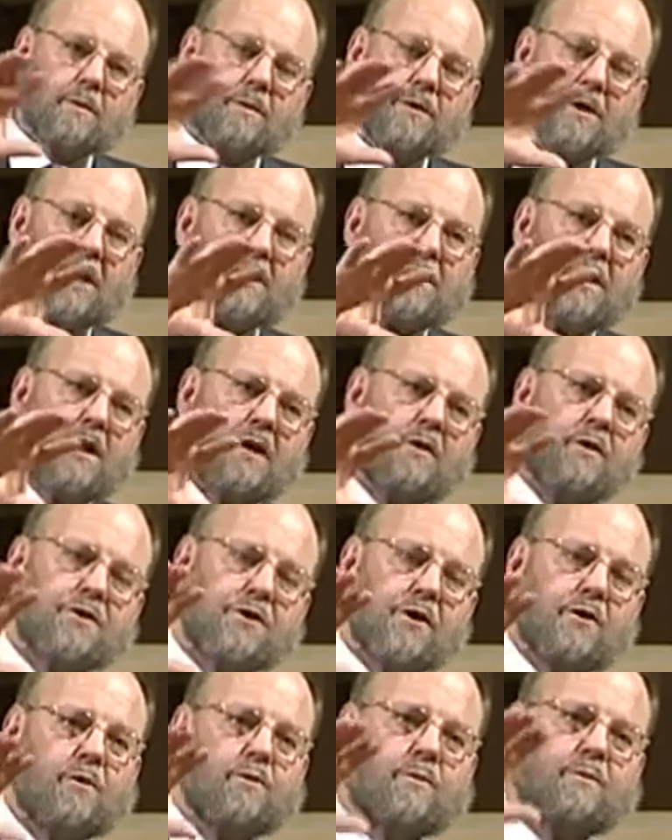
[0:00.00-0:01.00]
But I
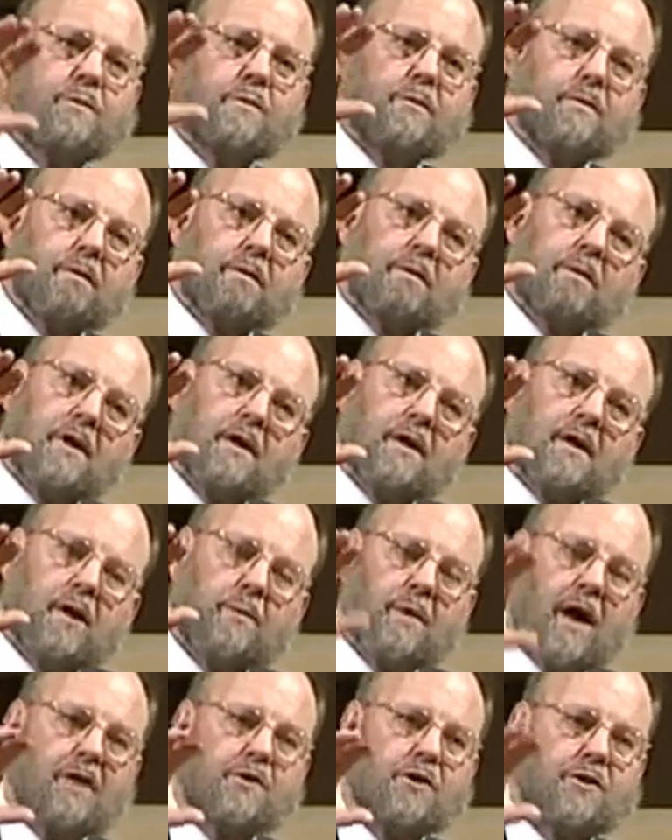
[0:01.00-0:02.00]
also
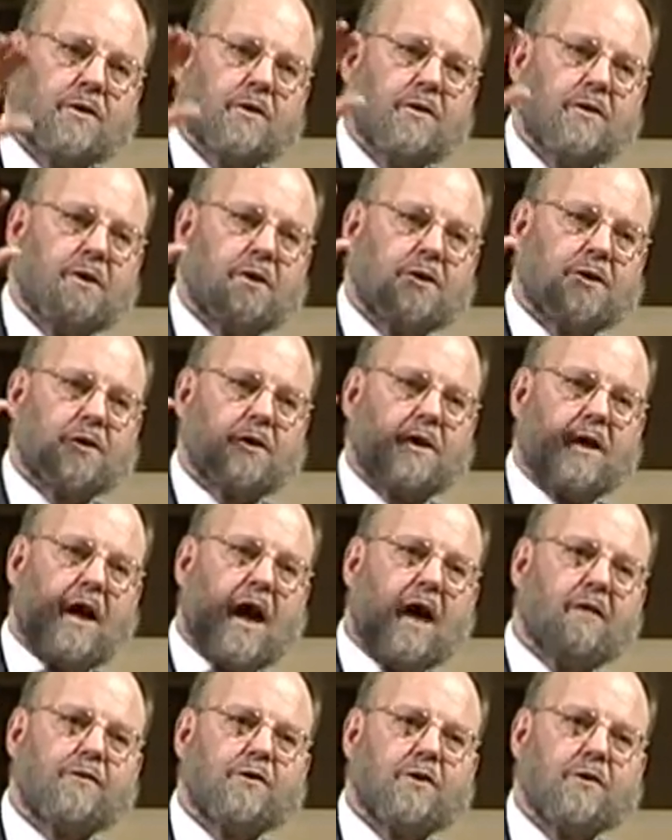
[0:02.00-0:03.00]
imagine that
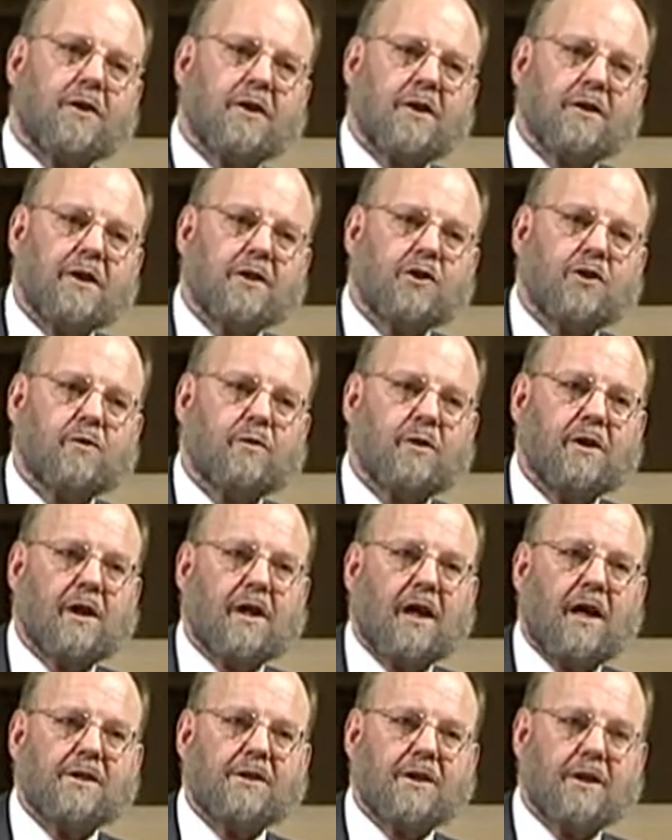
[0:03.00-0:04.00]
after the initial
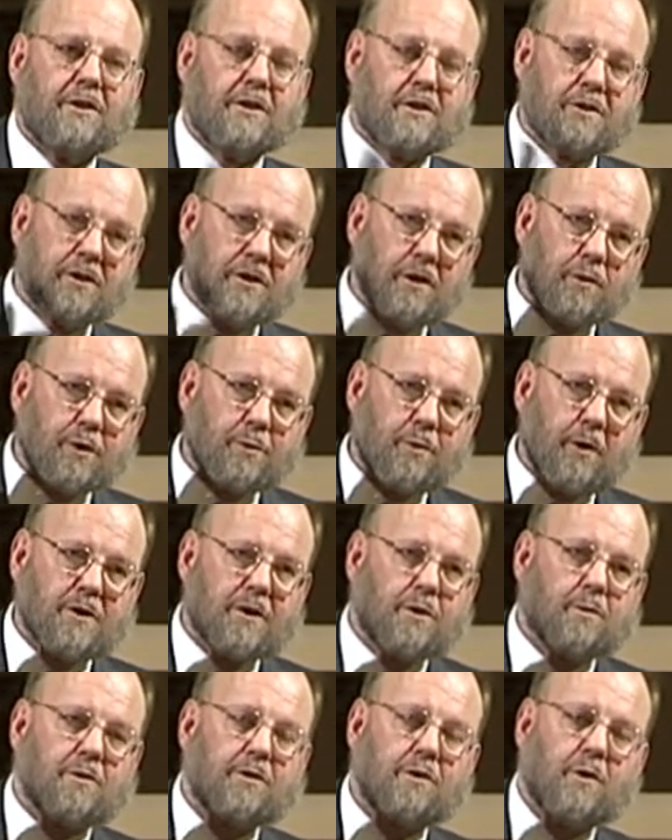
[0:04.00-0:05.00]
realization that it was
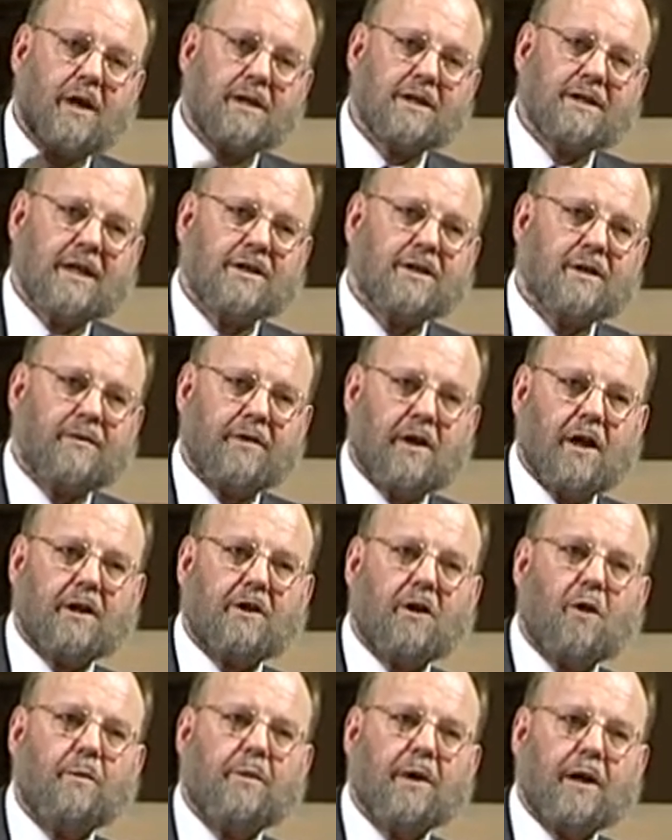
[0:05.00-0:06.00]
possible to identify
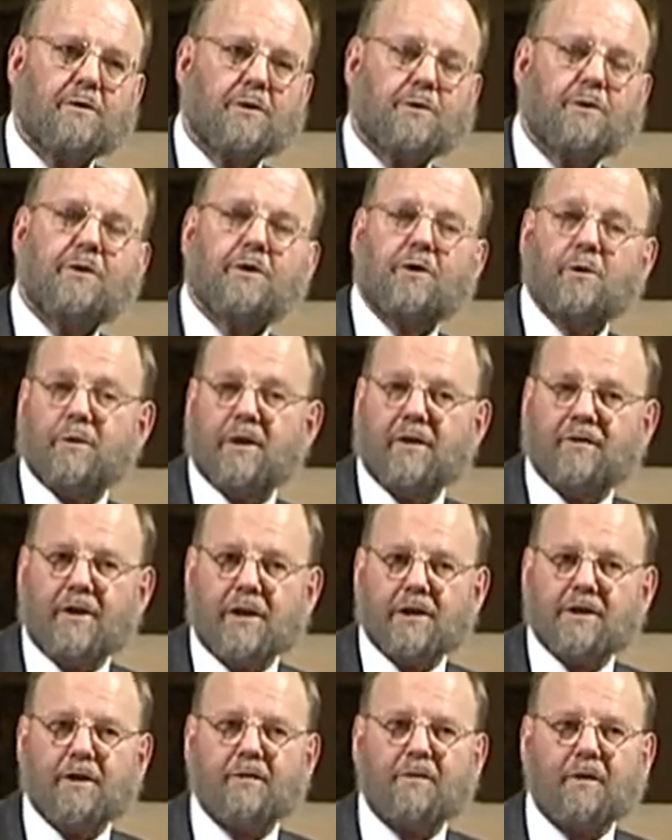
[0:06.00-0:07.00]
compounds which could be
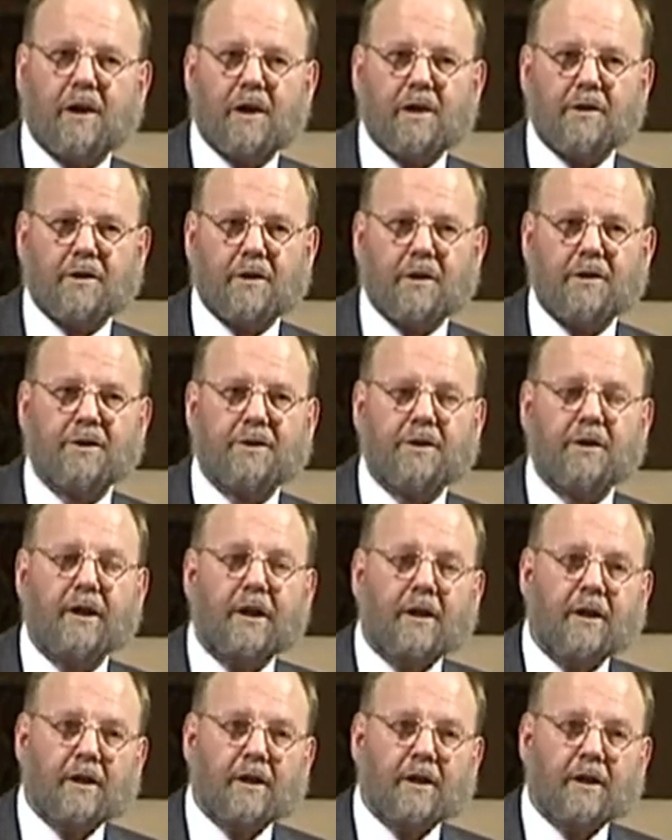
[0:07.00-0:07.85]
effective like this,